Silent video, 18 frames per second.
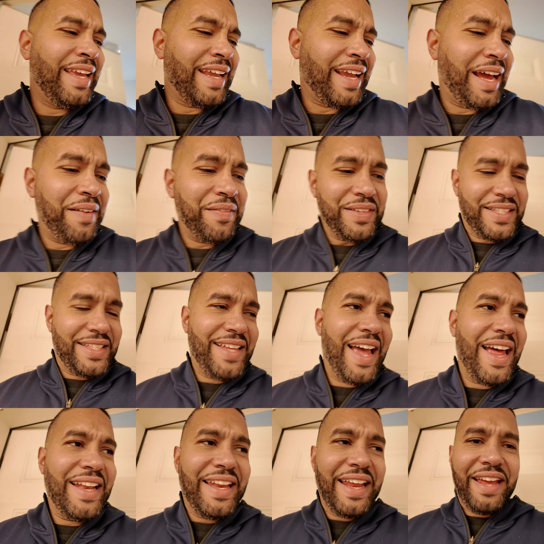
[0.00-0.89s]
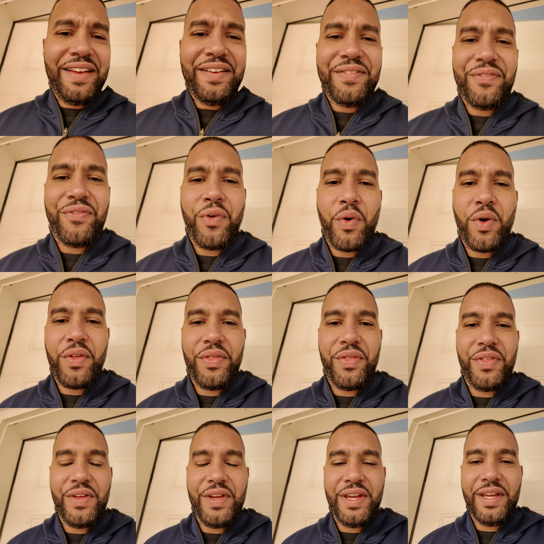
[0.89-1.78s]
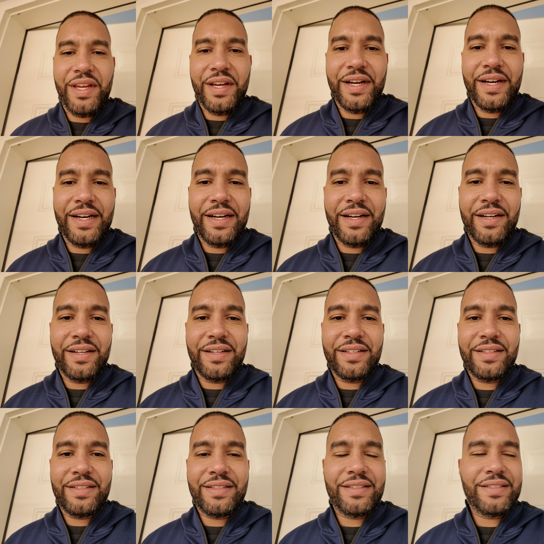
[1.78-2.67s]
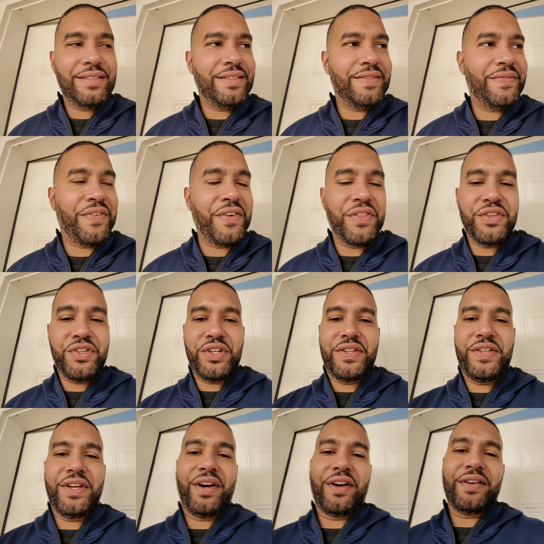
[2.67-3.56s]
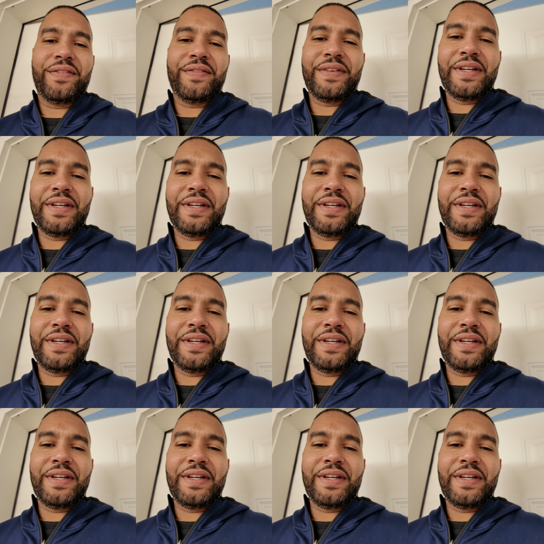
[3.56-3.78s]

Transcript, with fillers: Kind of a sad day for the uh, for the GTR.